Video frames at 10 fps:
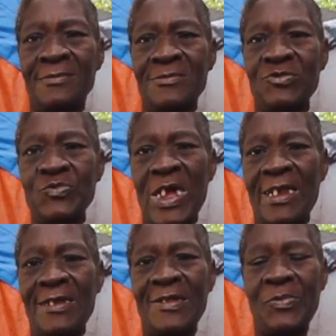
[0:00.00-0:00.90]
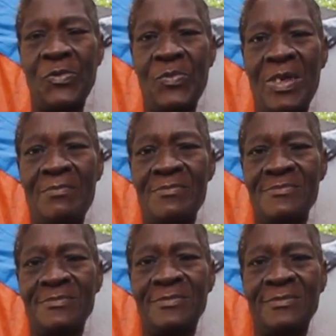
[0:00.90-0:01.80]
toute qualité problème,
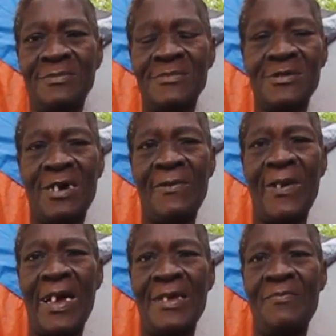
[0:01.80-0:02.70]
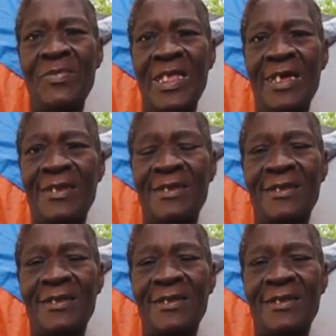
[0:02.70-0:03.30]
on va y net,